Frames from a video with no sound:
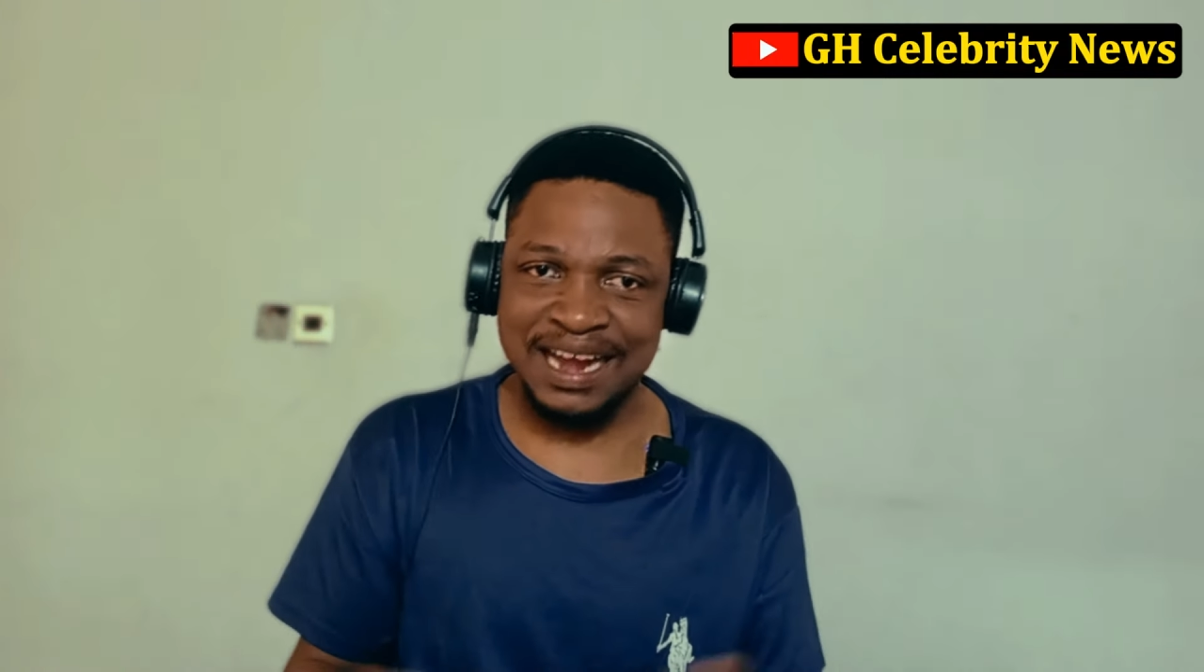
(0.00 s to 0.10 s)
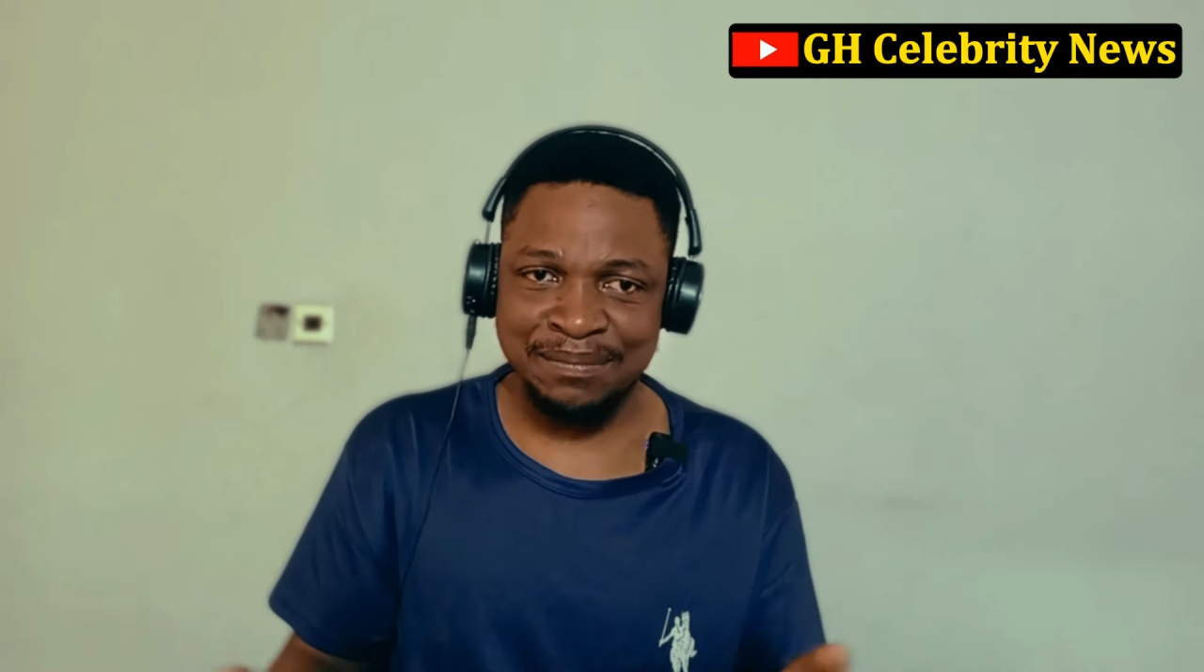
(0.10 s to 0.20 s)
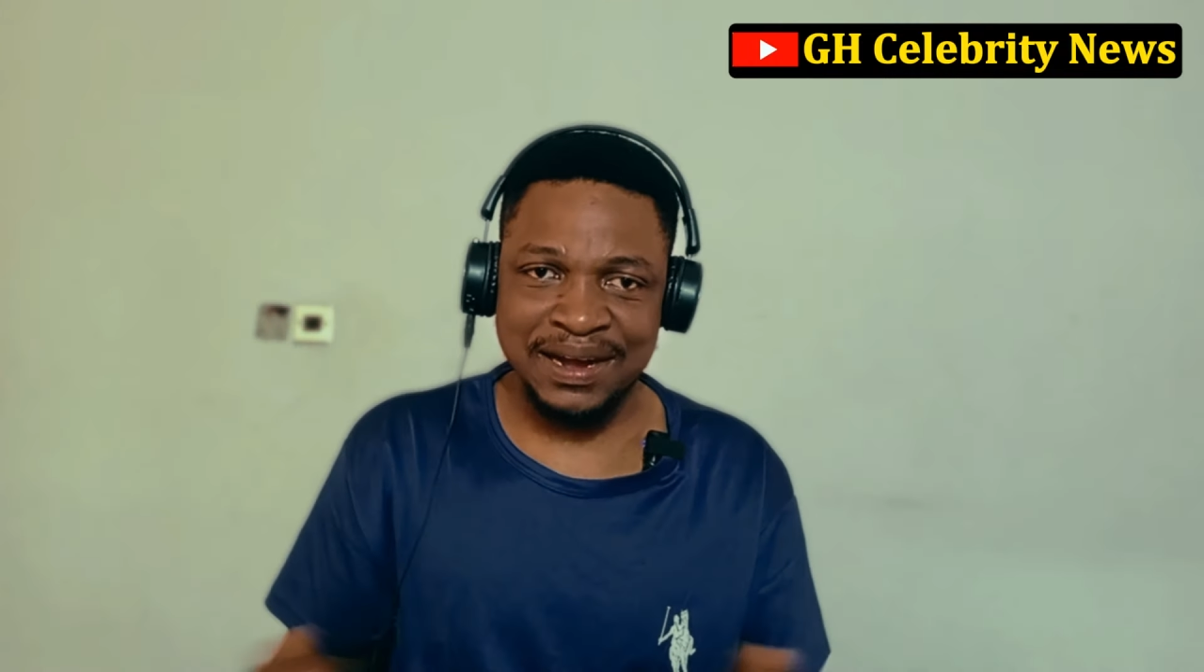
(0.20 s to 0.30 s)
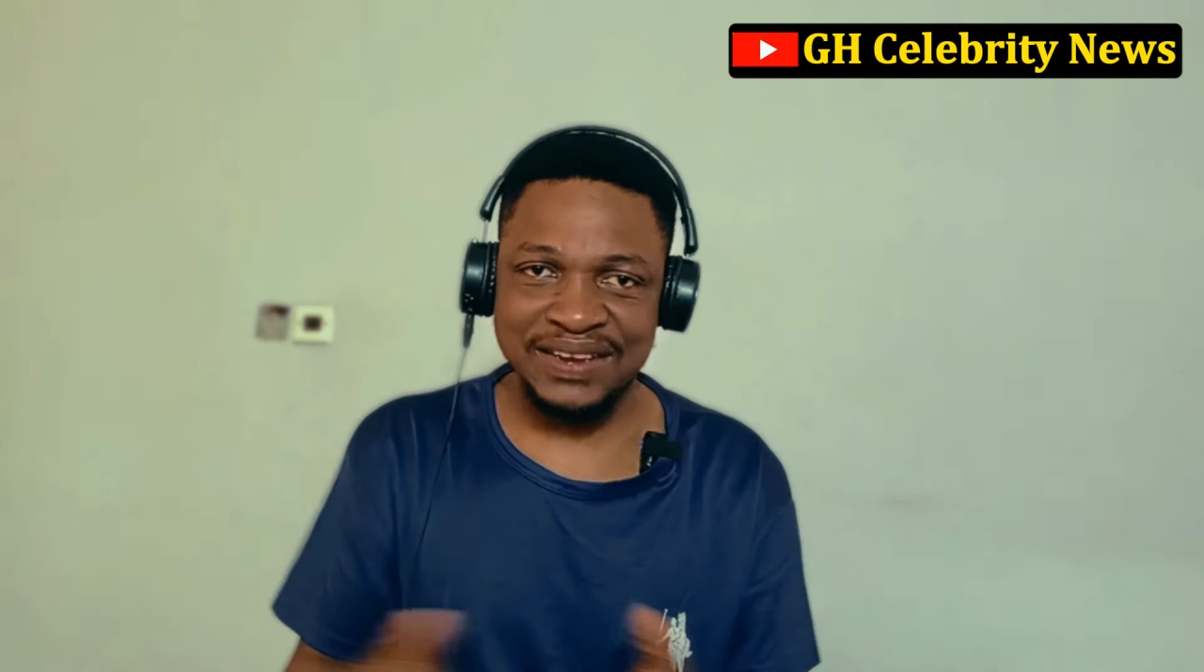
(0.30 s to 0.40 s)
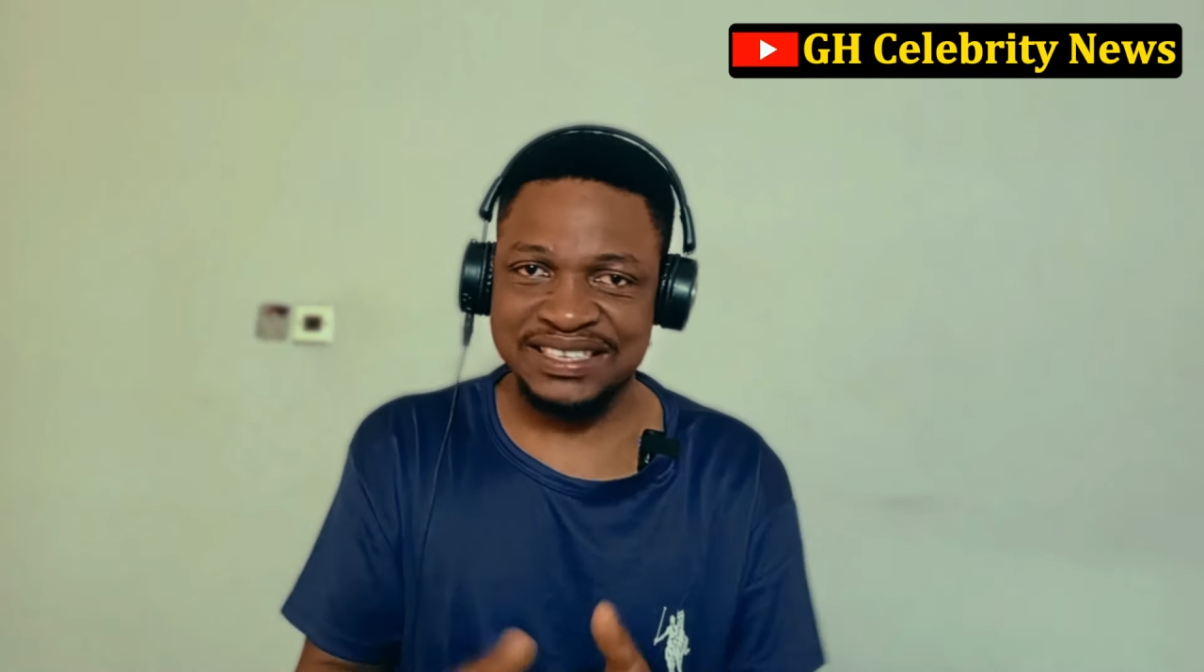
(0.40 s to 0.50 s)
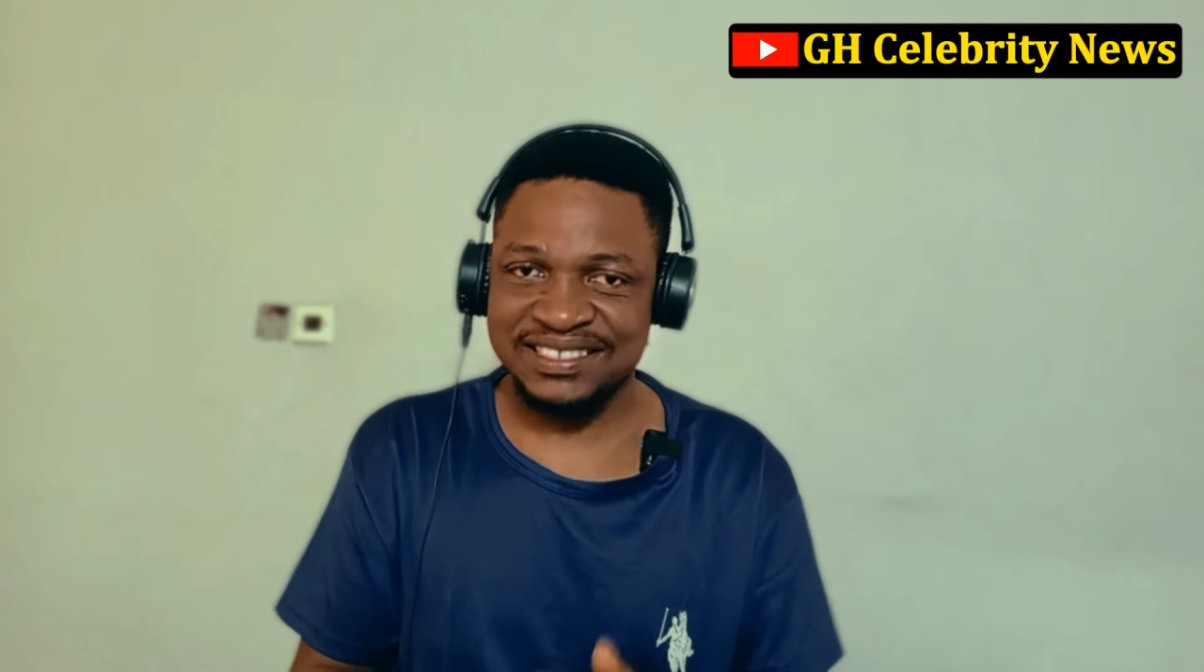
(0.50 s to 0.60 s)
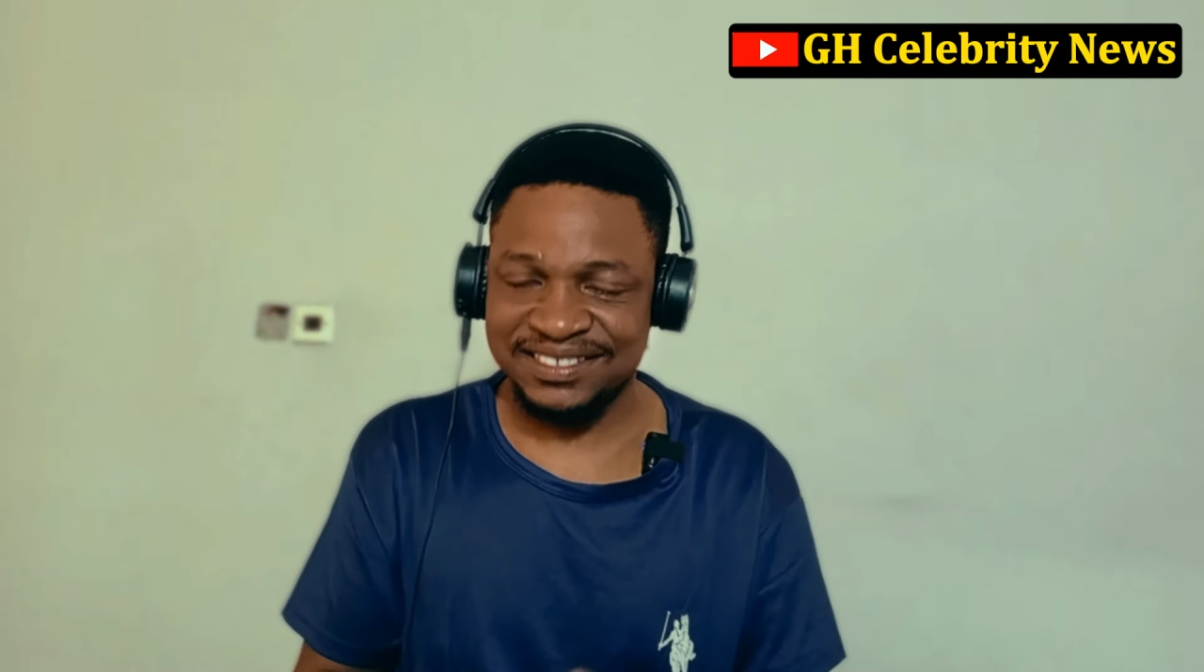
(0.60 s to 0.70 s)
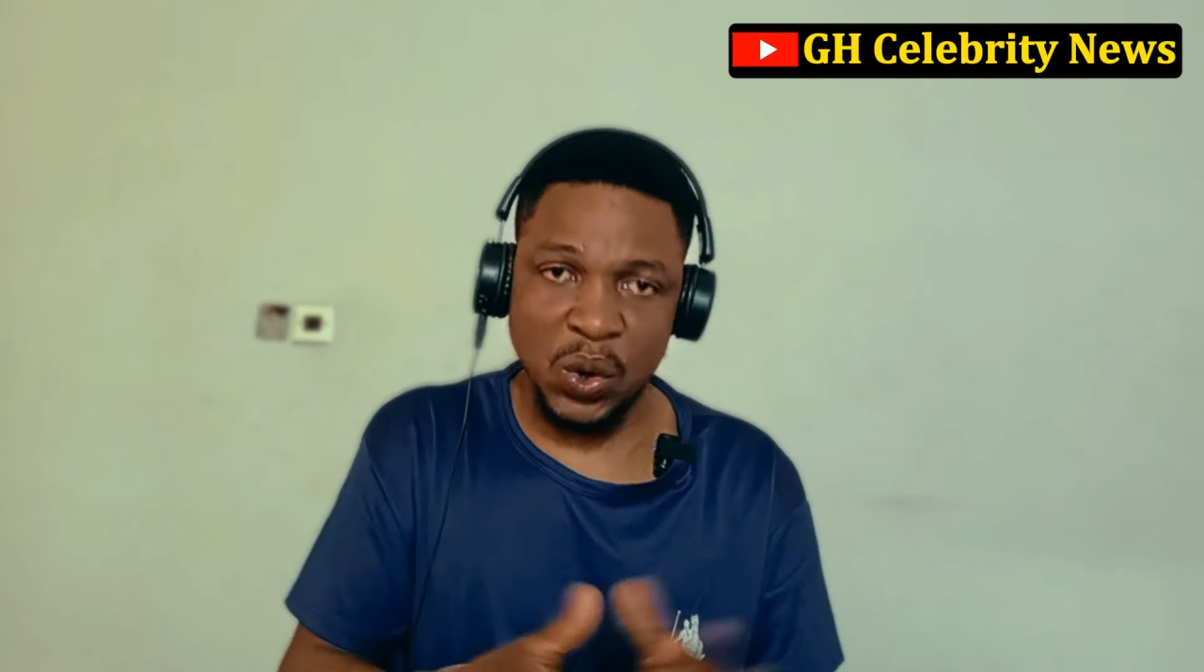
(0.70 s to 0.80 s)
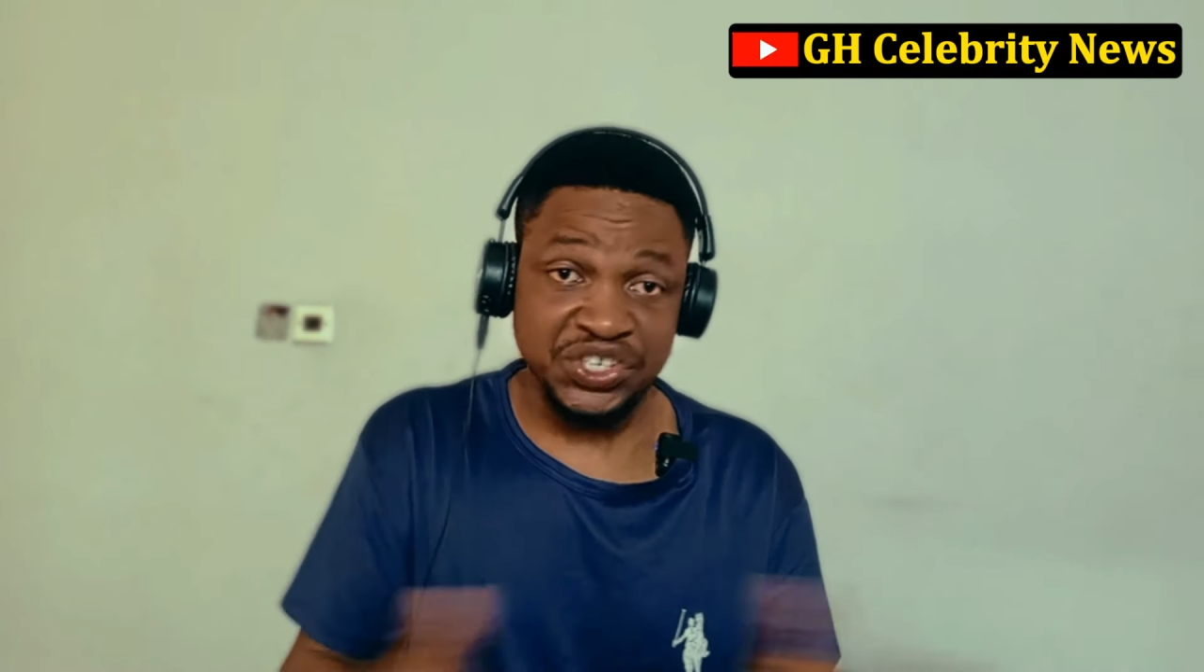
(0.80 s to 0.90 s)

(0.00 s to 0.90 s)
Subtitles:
about this,